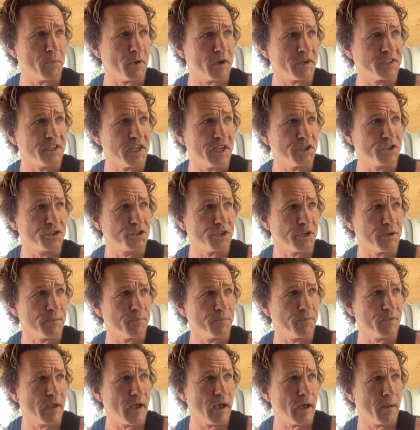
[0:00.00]
to my attention
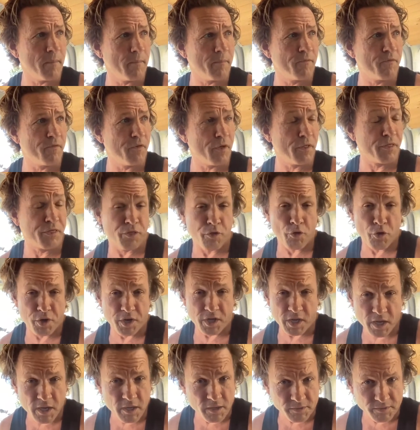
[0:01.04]
um, for 30 years,